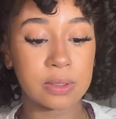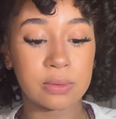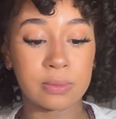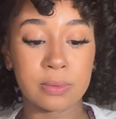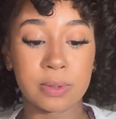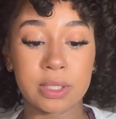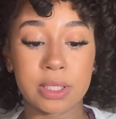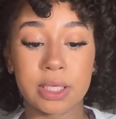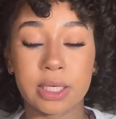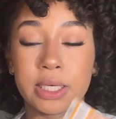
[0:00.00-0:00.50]

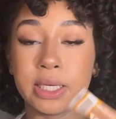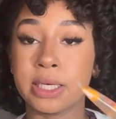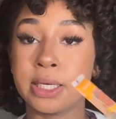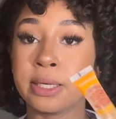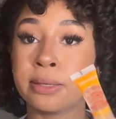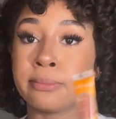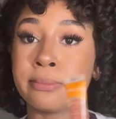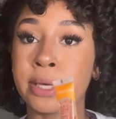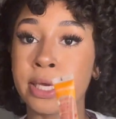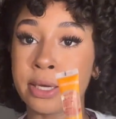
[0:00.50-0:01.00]
with the
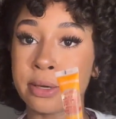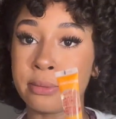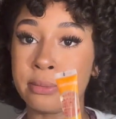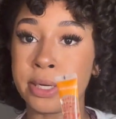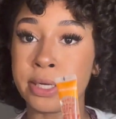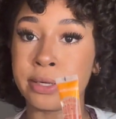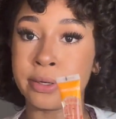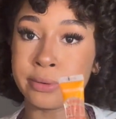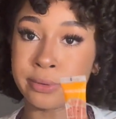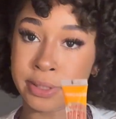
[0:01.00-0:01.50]
mango
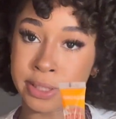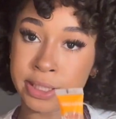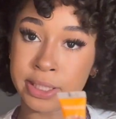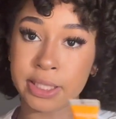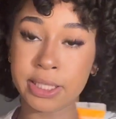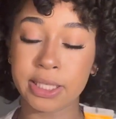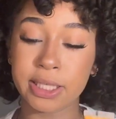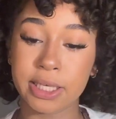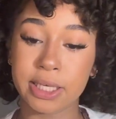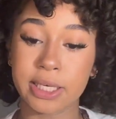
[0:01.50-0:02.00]
butter one.
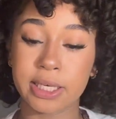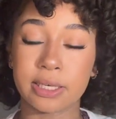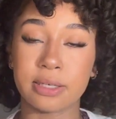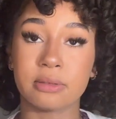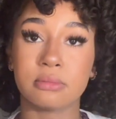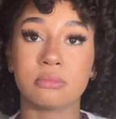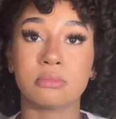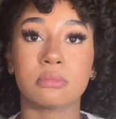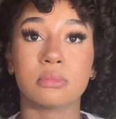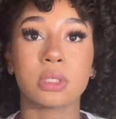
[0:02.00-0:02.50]
Yeah,
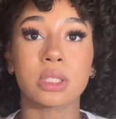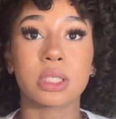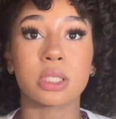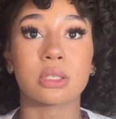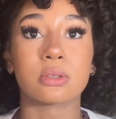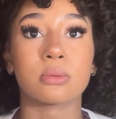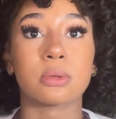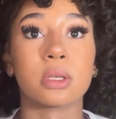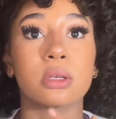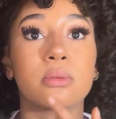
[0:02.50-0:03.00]
I like this
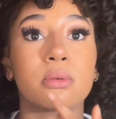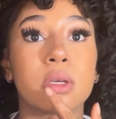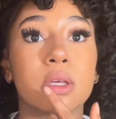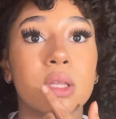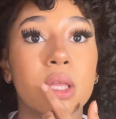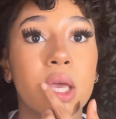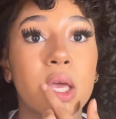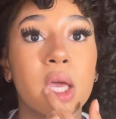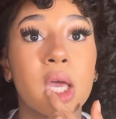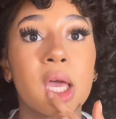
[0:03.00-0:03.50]
one anyways.
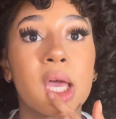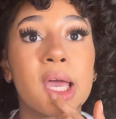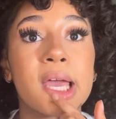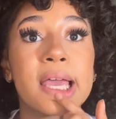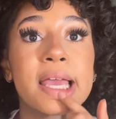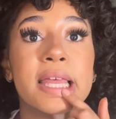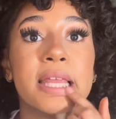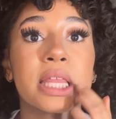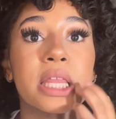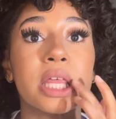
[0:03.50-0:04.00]

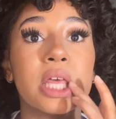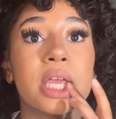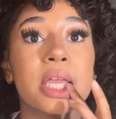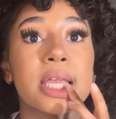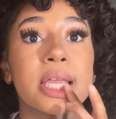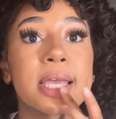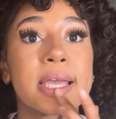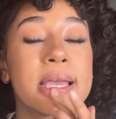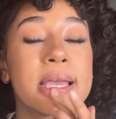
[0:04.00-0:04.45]
So then